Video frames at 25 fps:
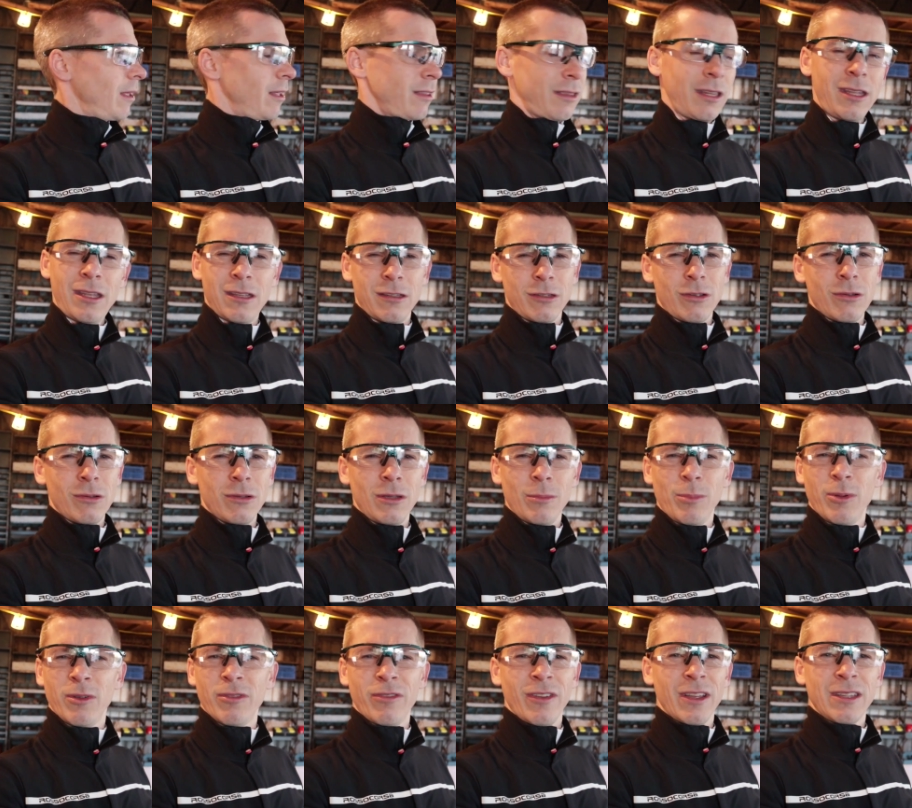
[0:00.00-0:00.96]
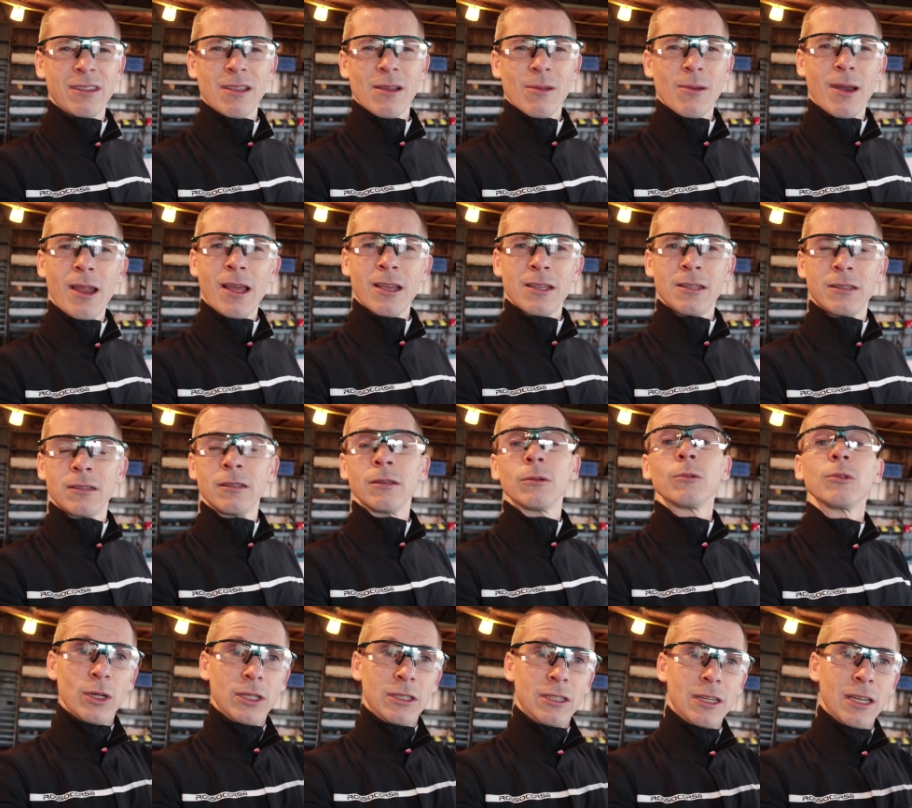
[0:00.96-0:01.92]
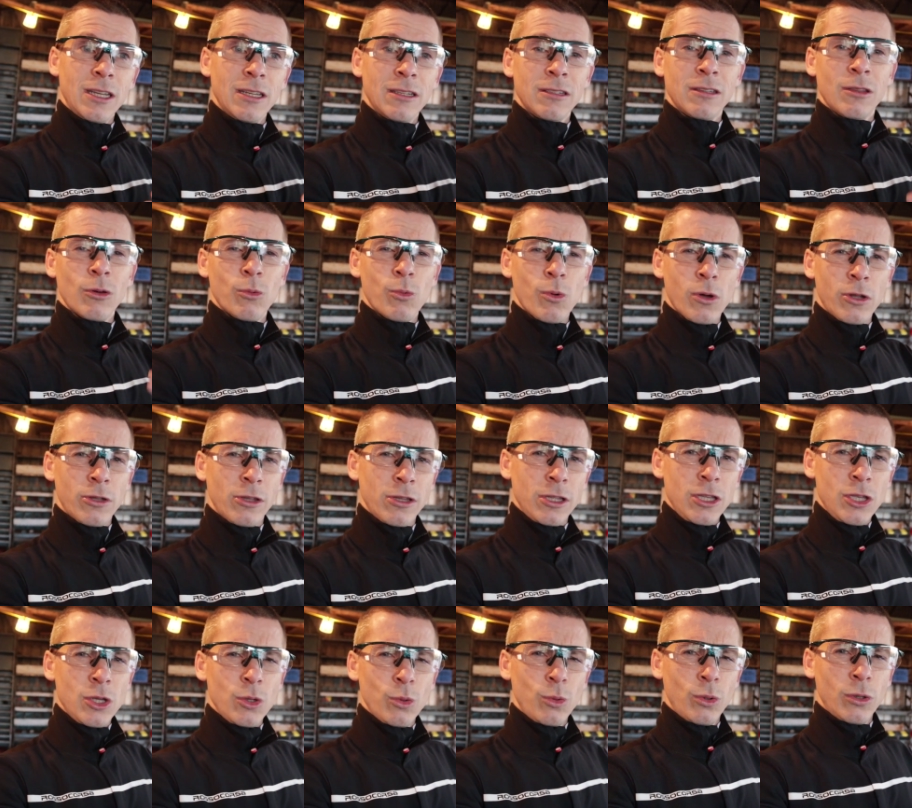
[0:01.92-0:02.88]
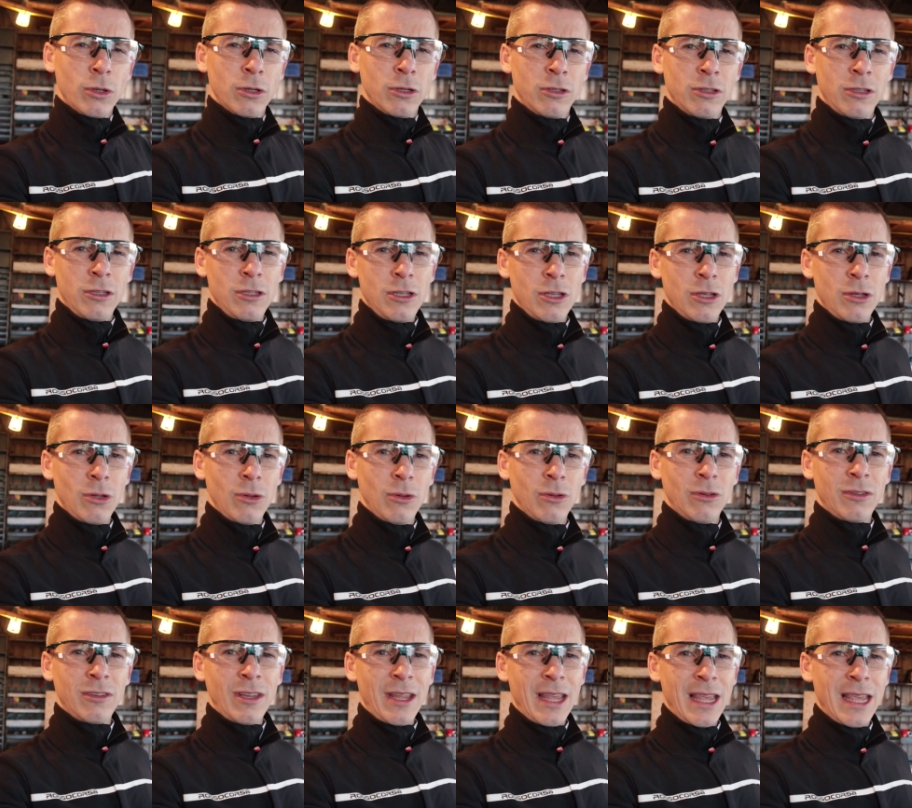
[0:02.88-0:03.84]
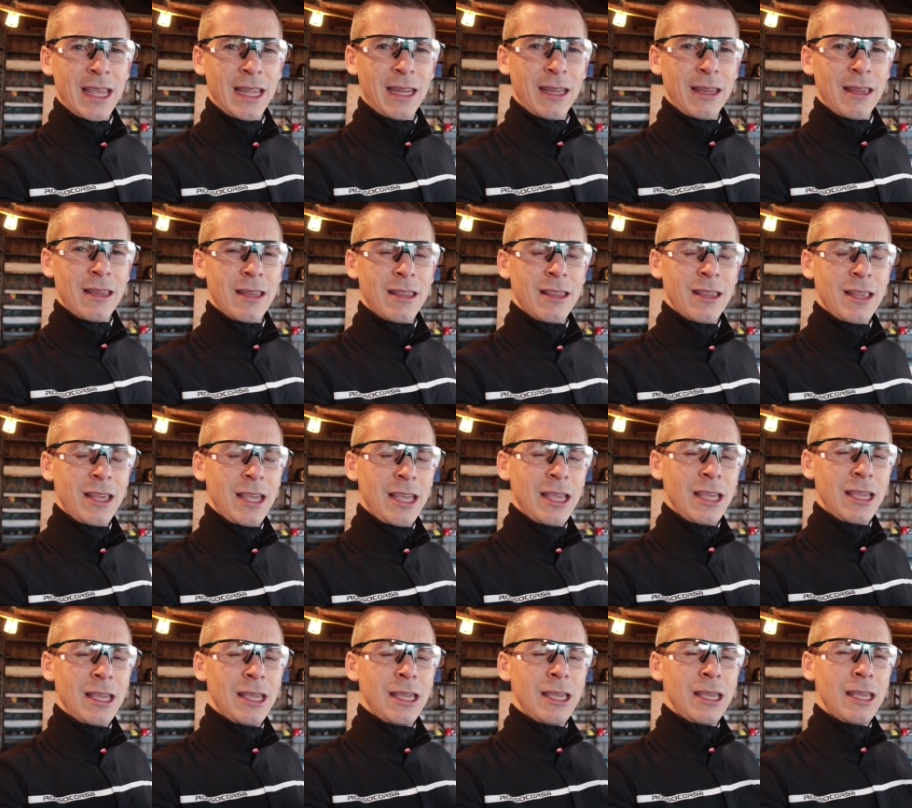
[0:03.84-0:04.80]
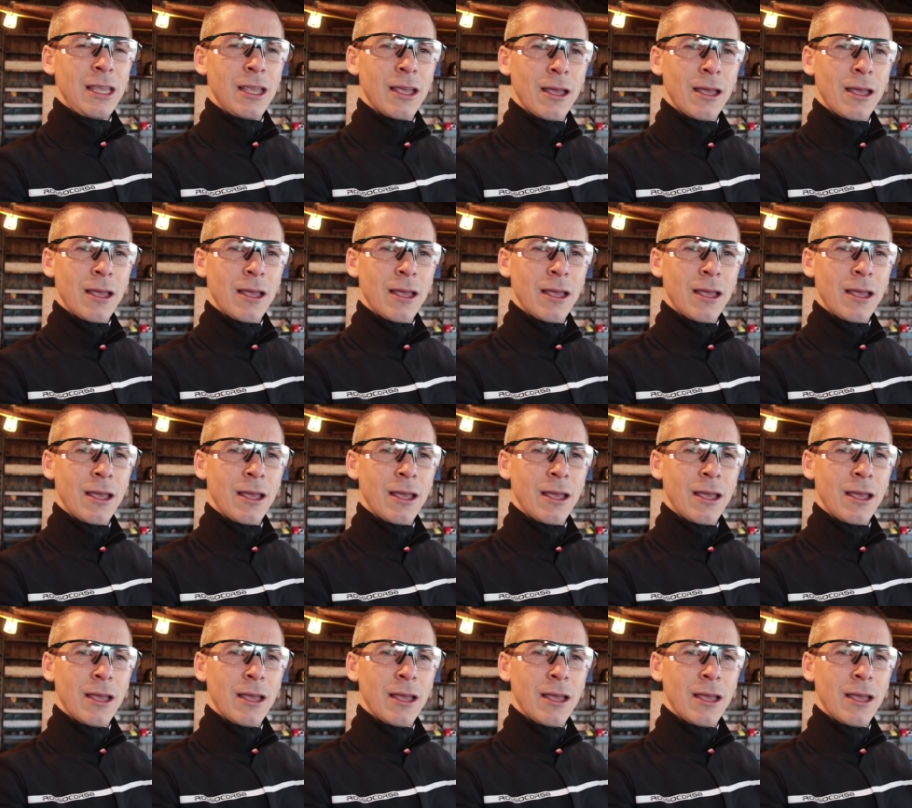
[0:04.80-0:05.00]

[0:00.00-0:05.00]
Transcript: I think it's called the Perfetto Light, which is the one that you would use in the